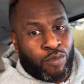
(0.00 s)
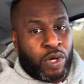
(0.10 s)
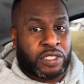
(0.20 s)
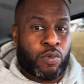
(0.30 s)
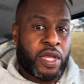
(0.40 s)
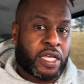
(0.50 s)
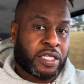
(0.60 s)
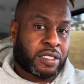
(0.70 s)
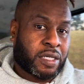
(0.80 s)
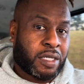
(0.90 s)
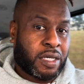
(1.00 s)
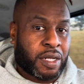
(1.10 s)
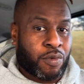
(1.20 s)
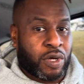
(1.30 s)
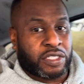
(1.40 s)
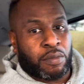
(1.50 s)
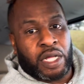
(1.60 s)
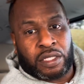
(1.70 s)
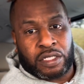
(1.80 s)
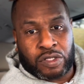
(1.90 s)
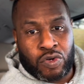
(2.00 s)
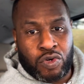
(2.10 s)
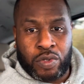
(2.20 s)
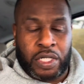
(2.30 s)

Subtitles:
once a week is good and once a month is cool.